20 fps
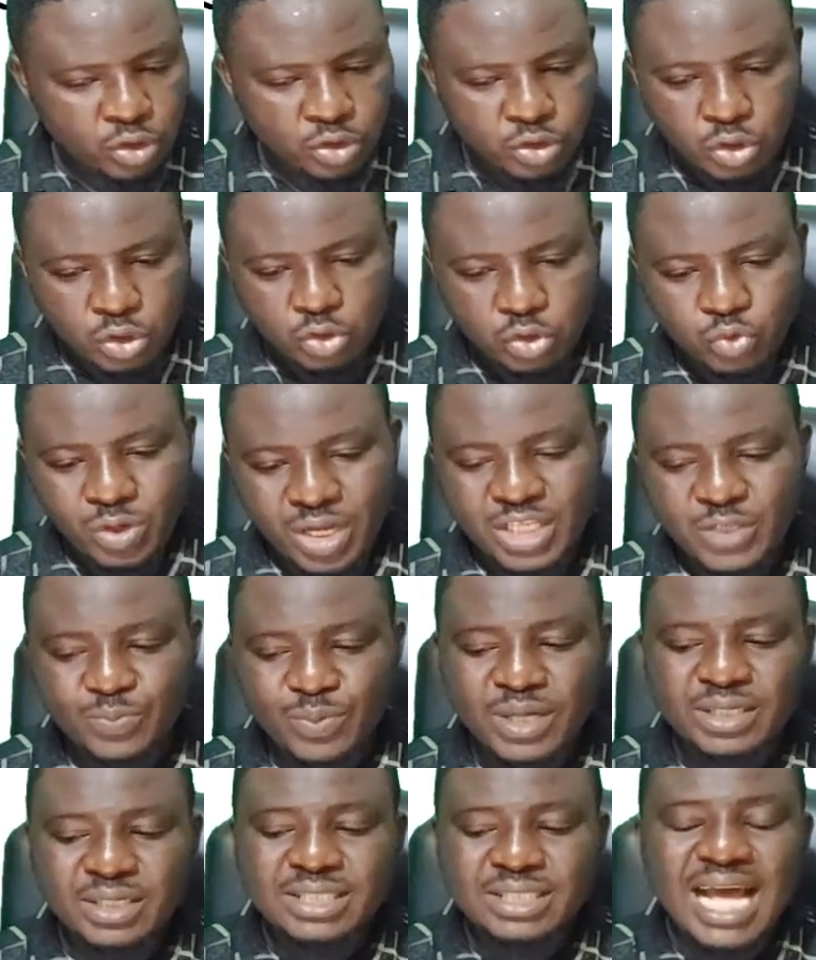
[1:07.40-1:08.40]
for us
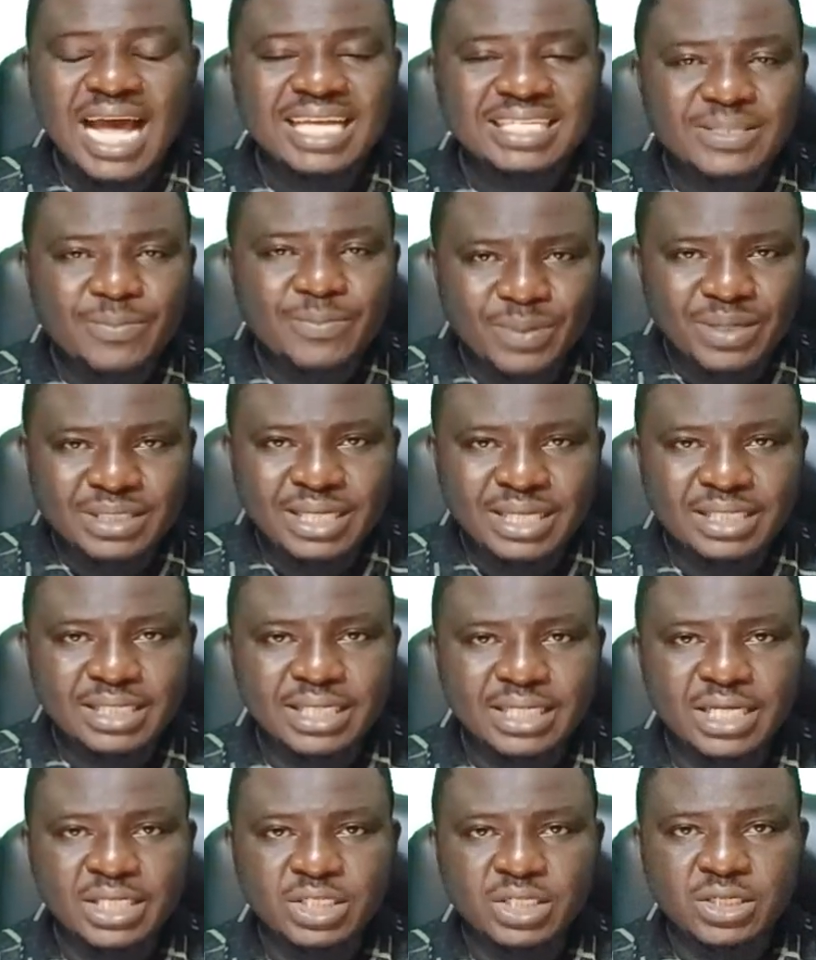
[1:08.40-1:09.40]
to express it as a
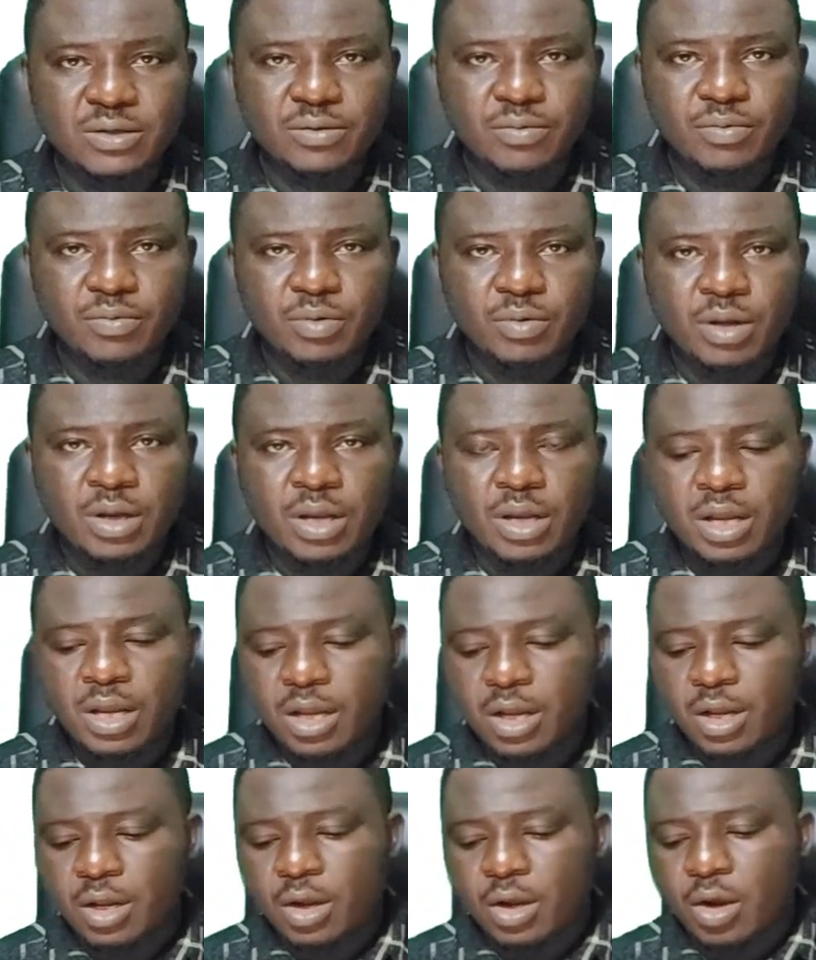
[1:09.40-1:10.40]
percentage,
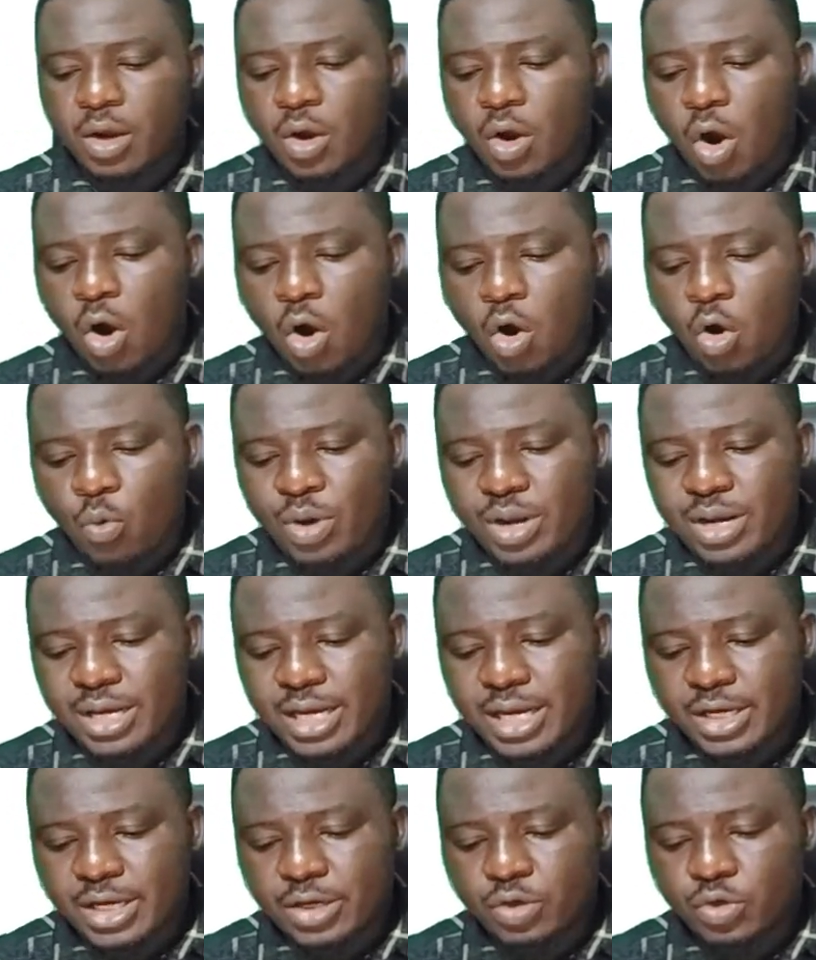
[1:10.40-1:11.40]

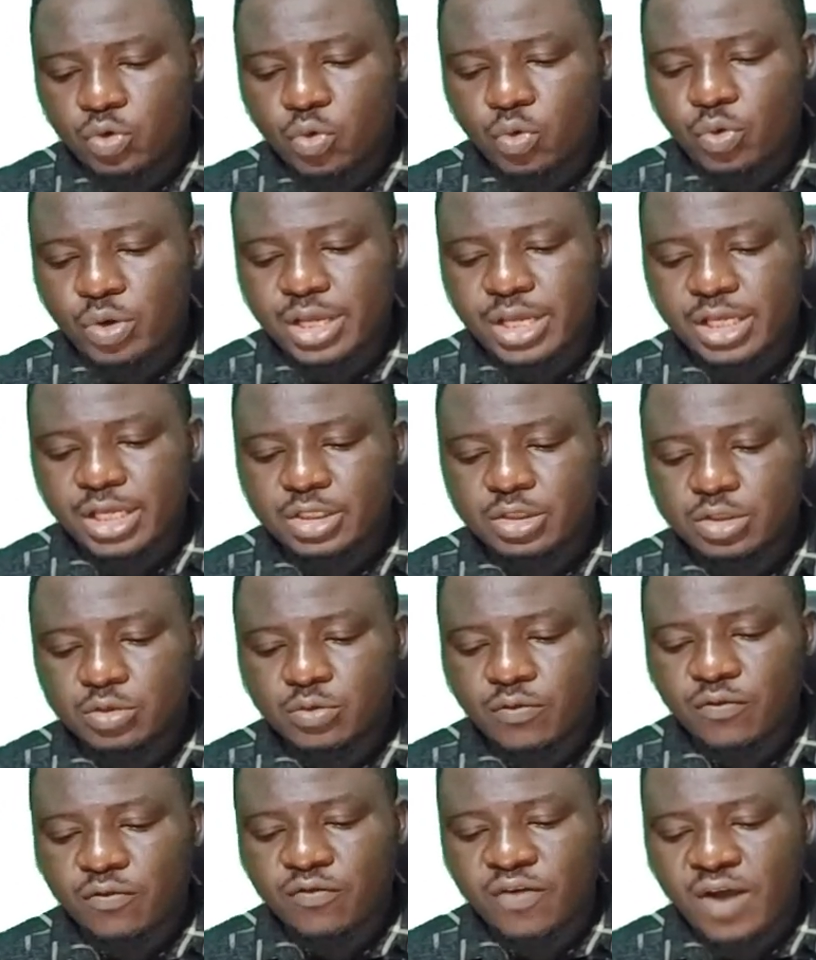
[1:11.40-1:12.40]
all we need to do
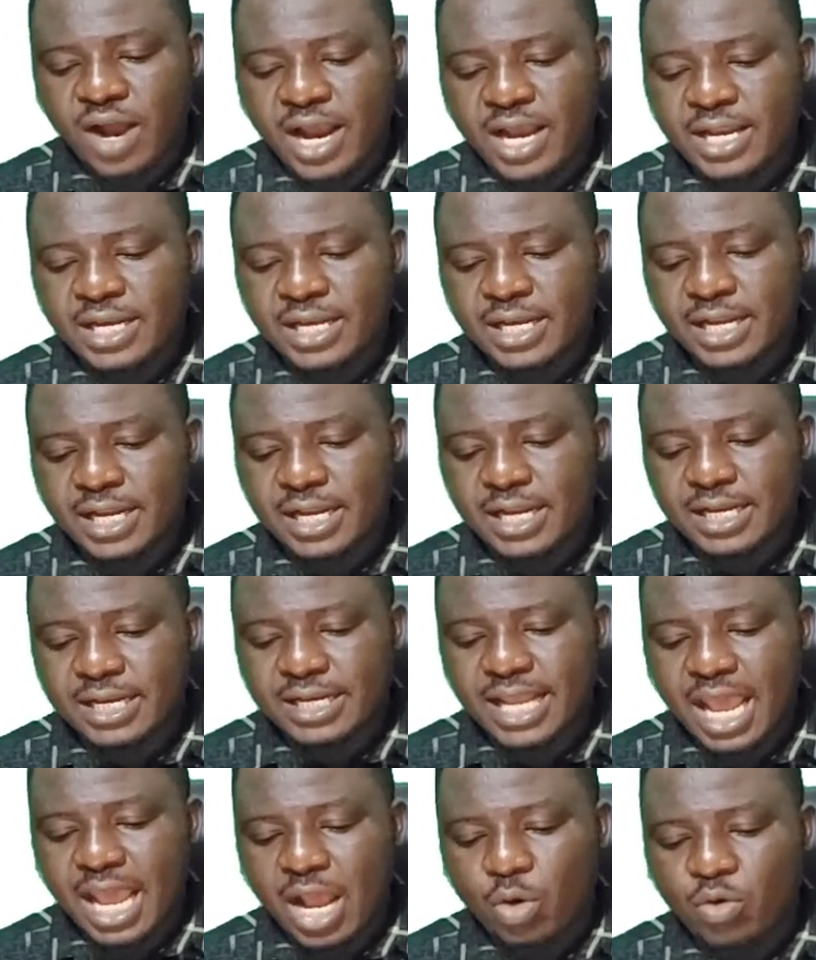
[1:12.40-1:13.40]
is to find
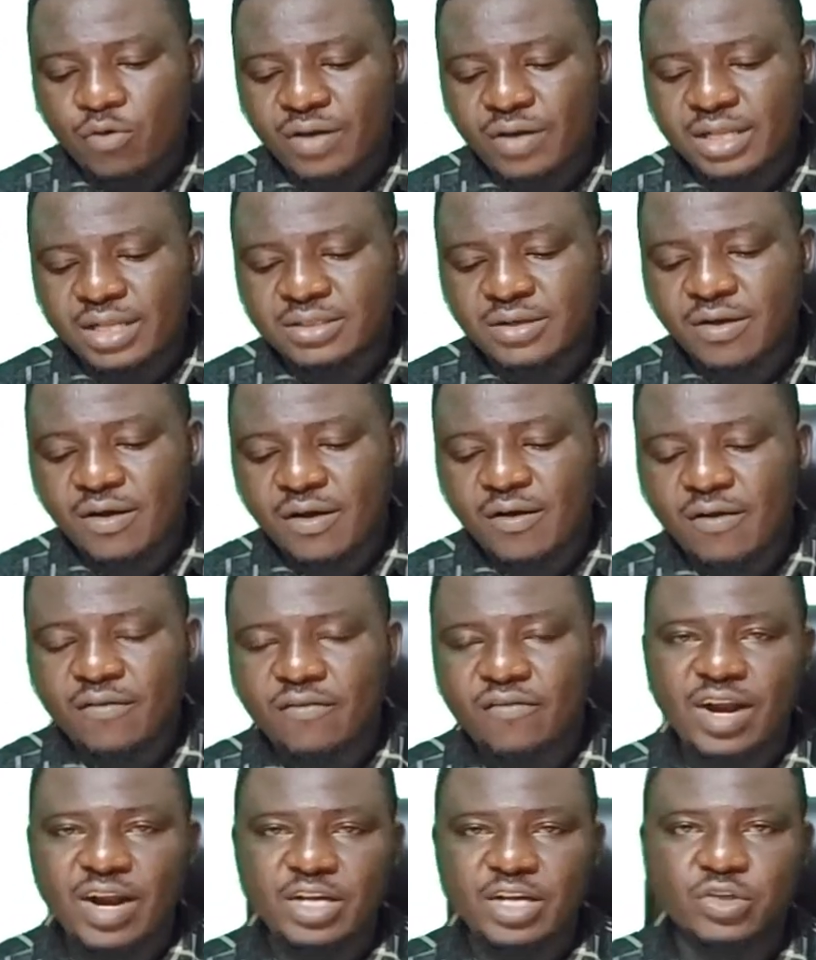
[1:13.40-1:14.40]
the equivalent
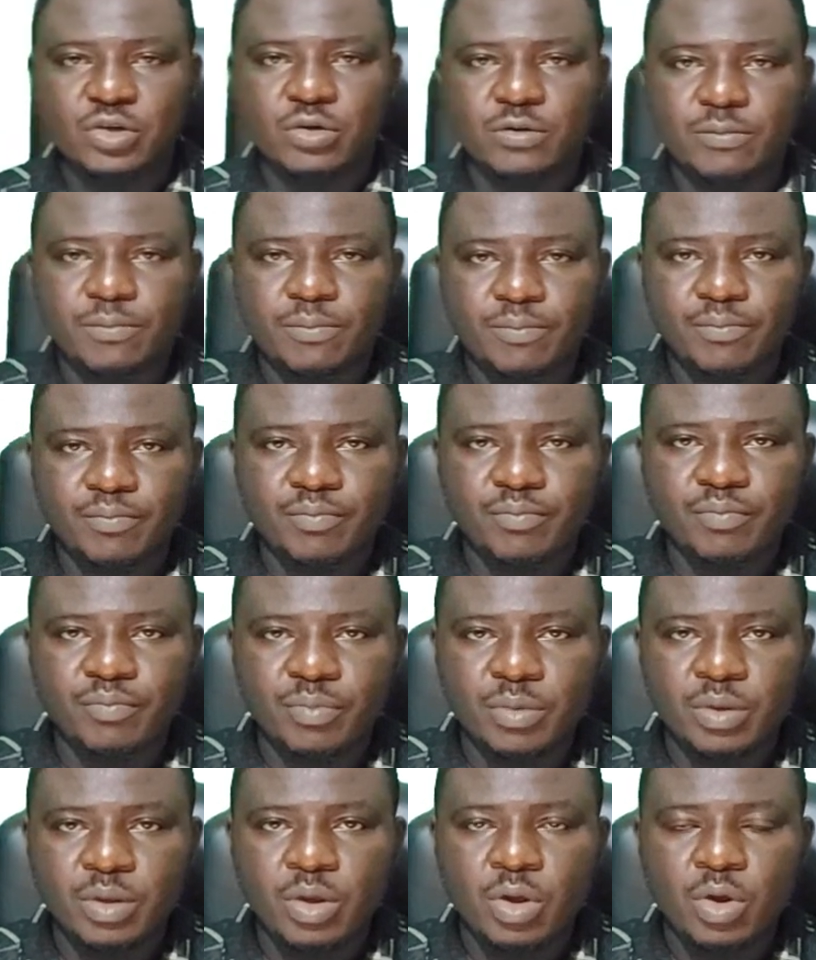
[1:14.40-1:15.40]
fraction
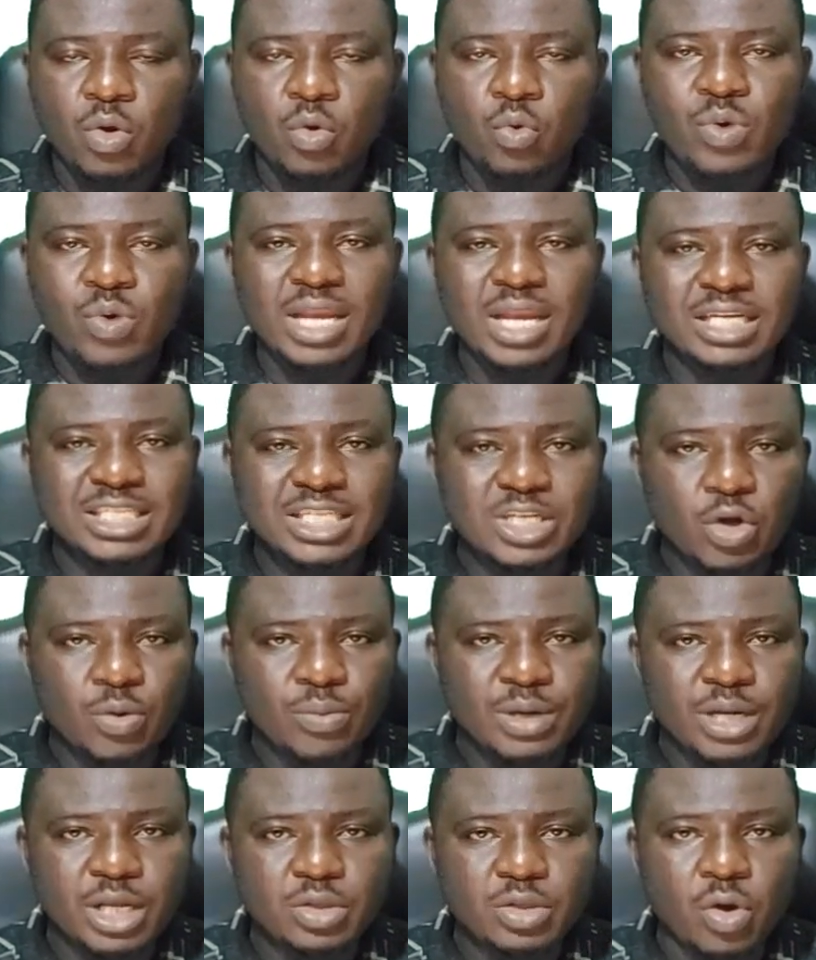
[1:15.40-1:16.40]
where the
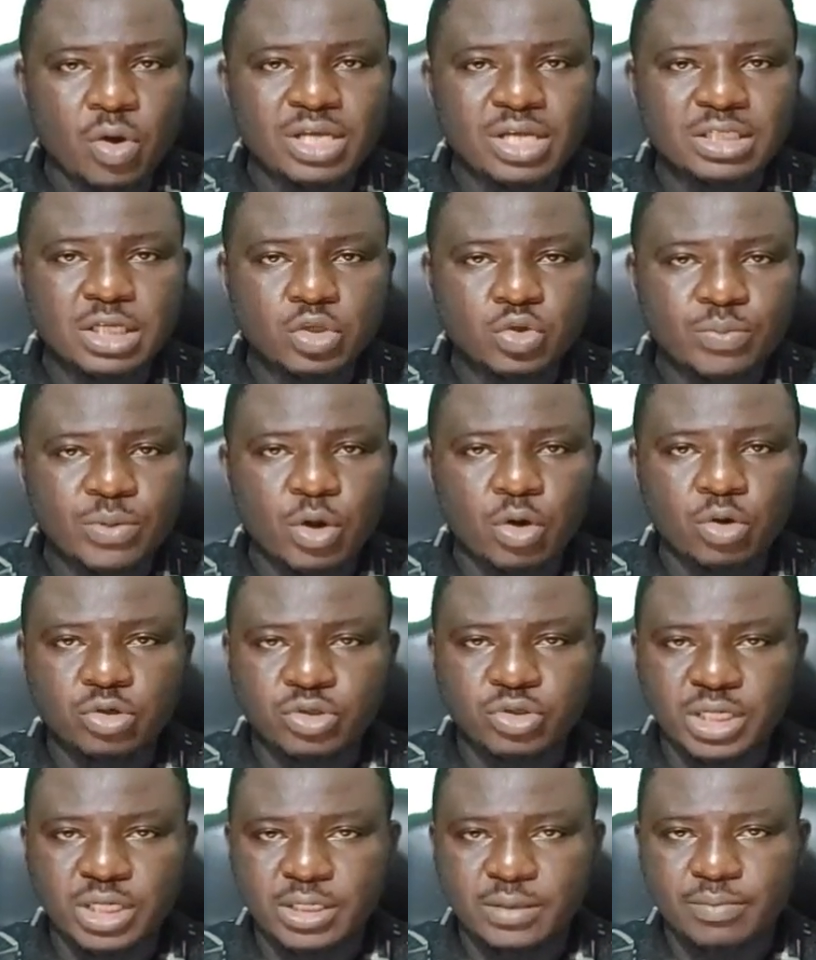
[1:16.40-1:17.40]
denominator is said to
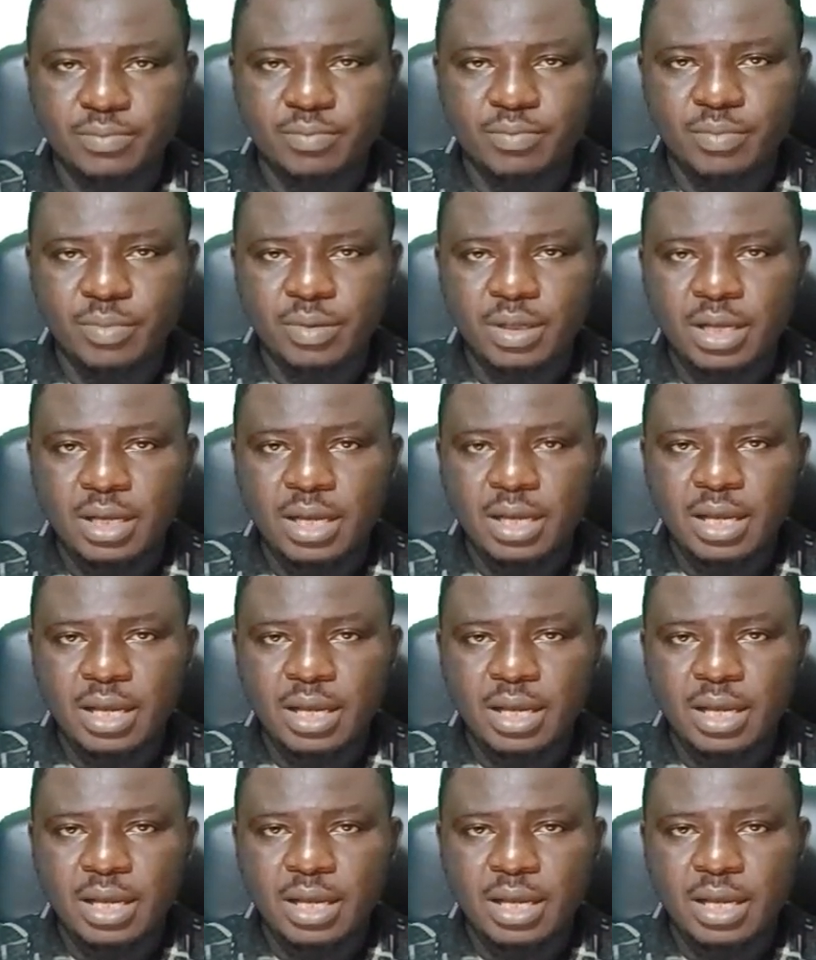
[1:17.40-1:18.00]
be 100.